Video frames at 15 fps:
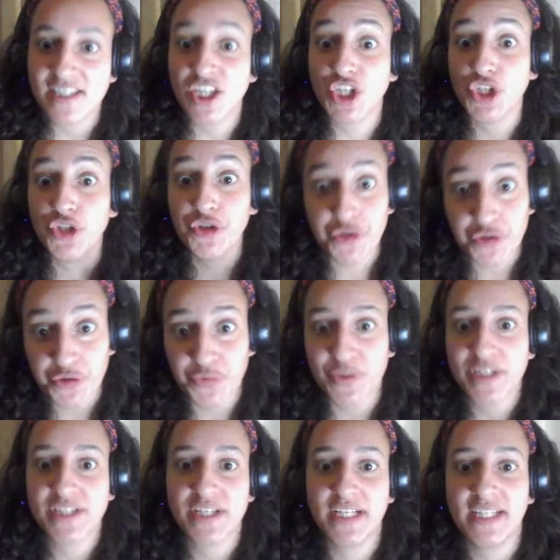you
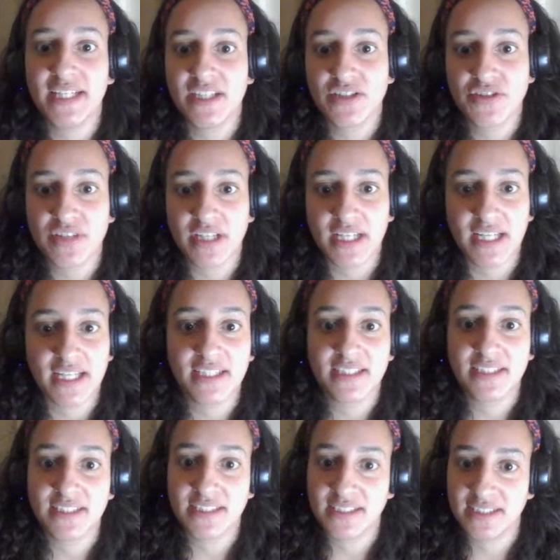to literally.
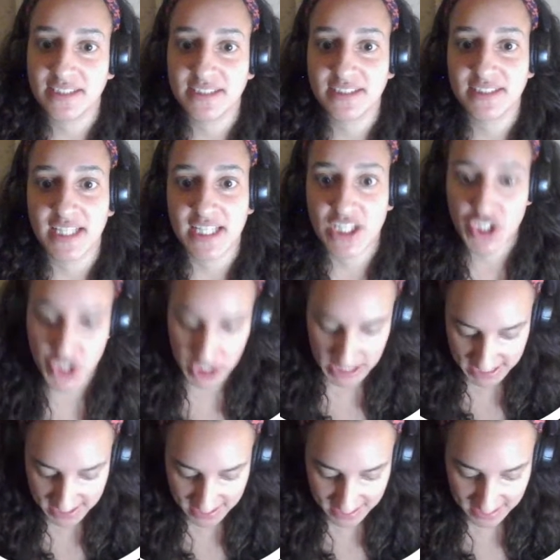
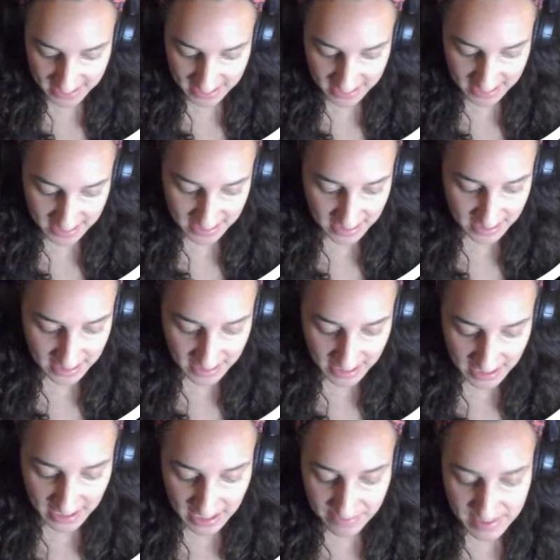Can
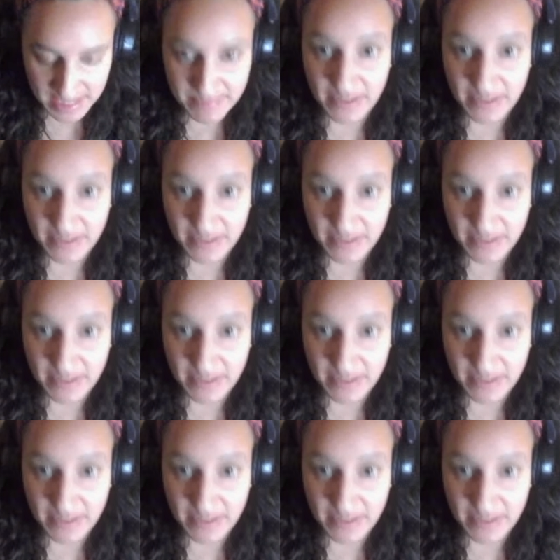I even spell